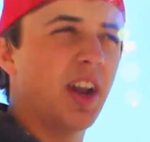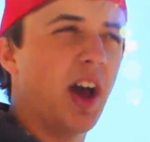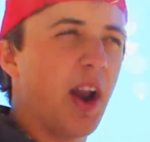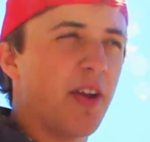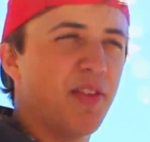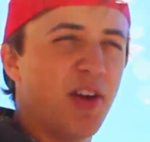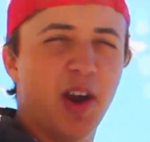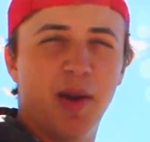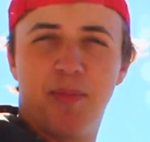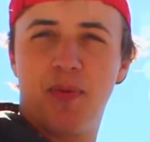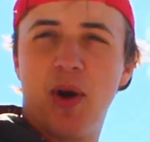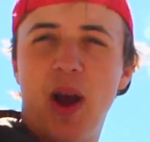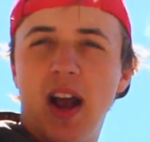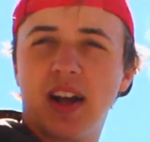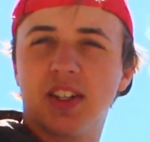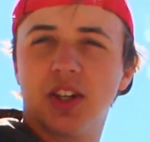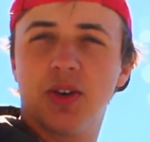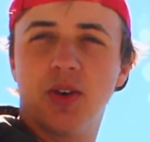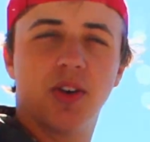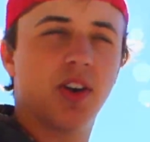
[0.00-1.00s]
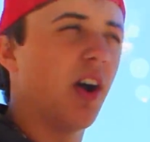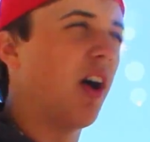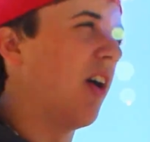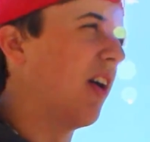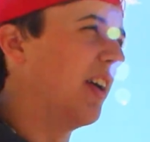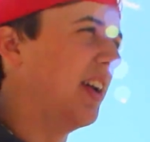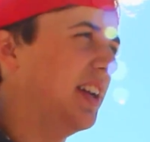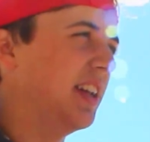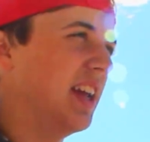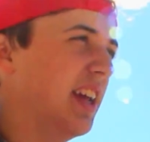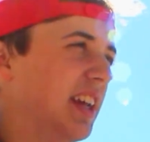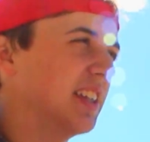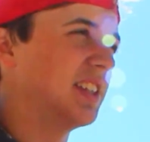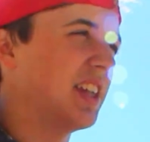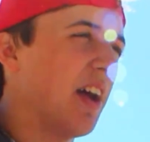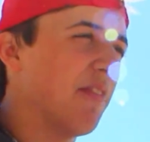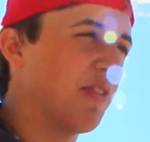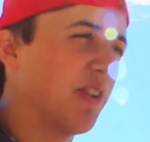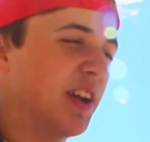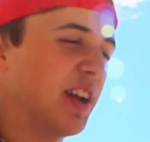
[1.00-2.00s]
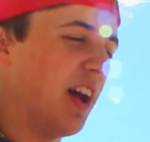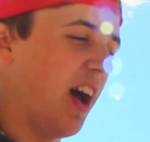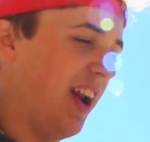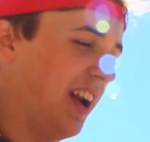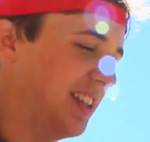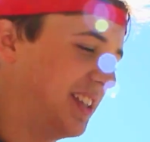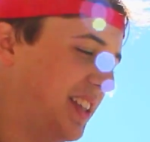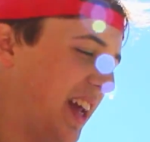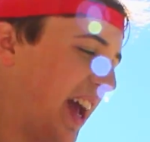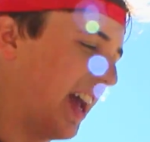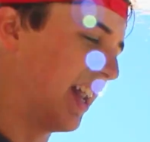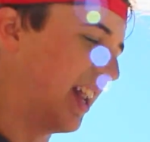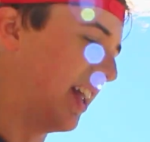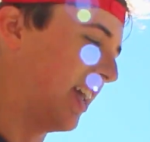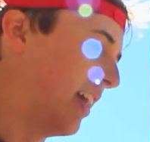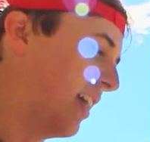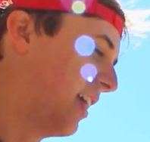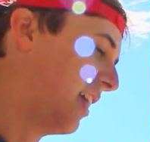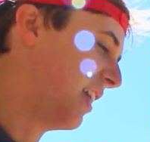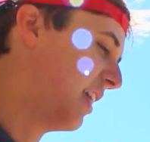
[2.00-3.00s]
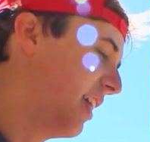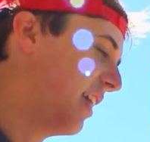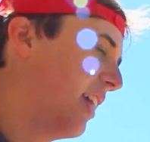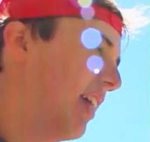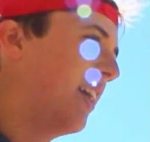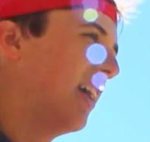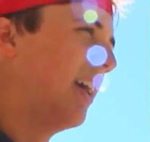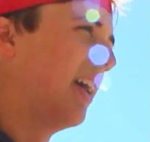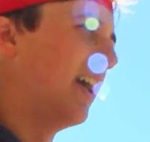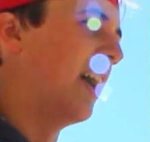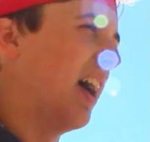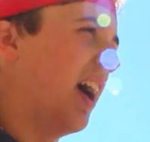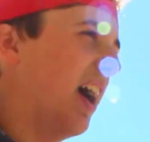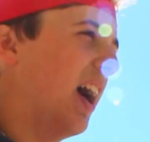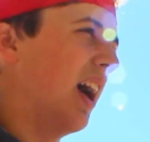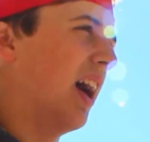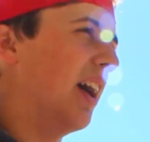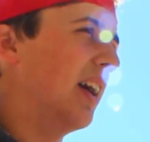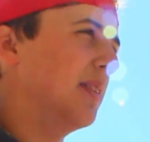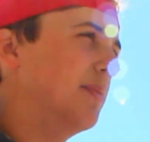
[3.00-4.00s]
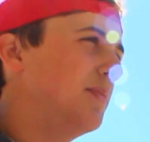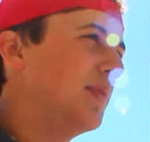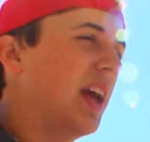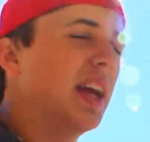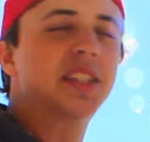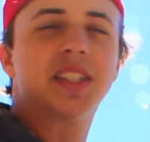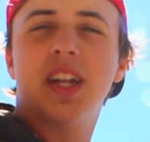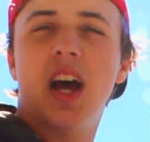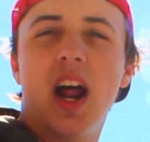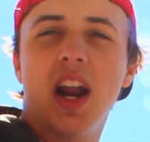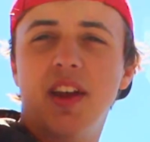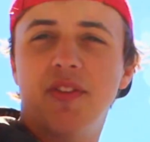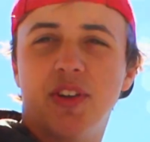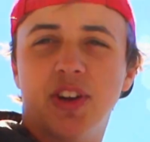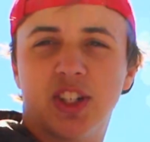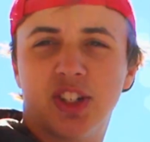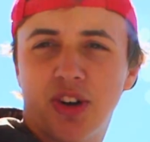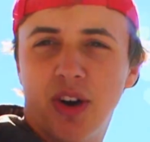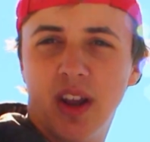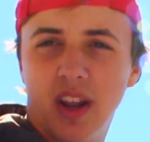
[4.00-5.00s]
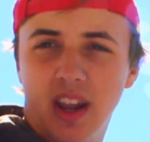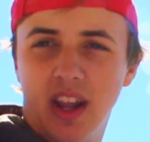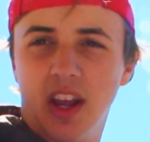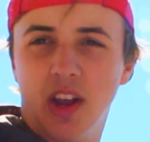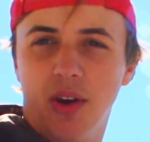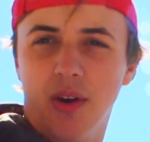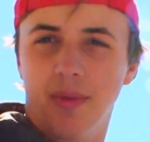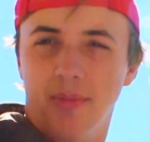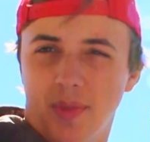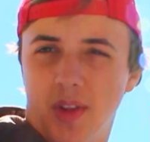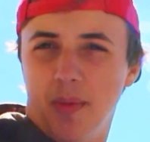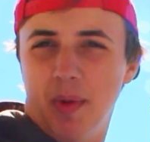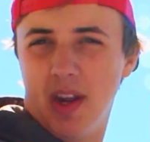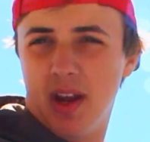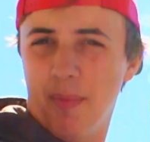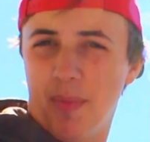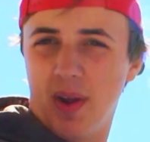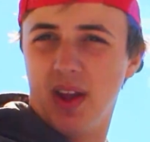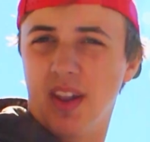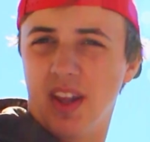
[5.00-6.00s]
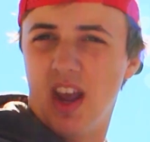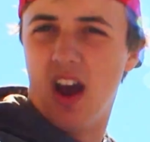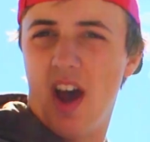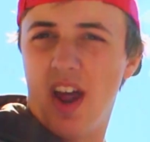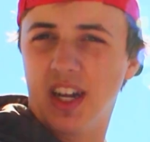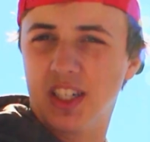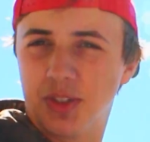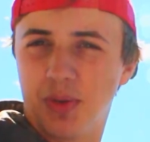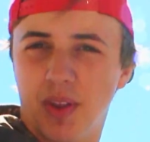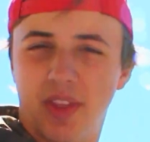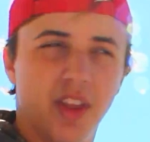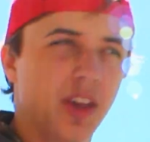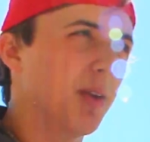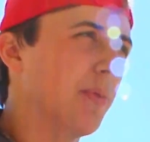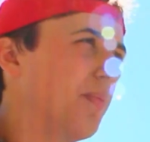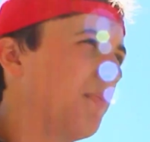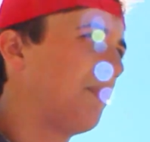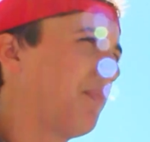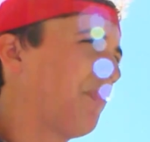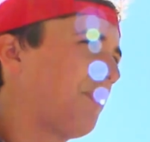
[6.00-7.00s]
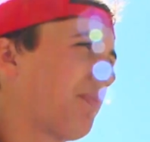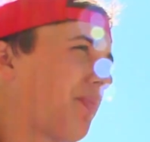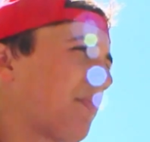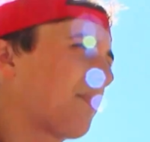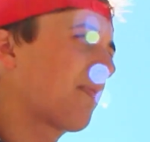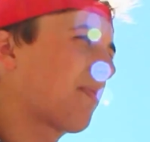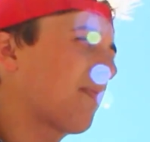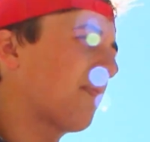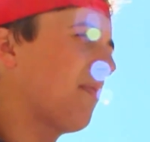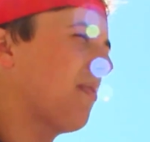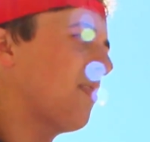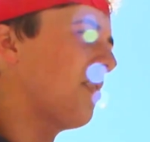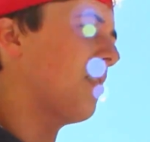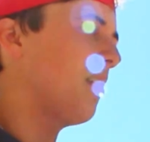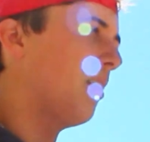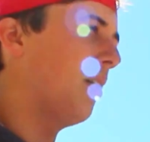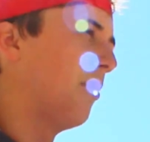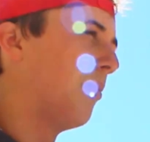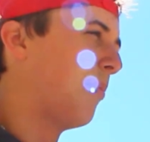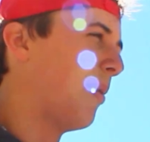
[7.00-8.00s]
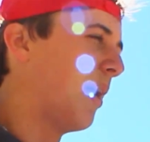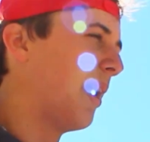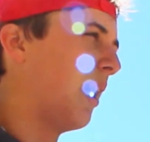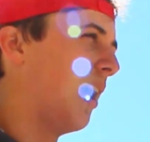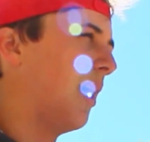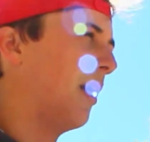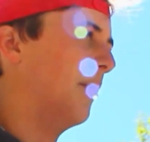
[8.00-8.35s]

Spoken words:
not a very practical car. It's definitely not his daily. It's not even street legal, to be completely honest with you. But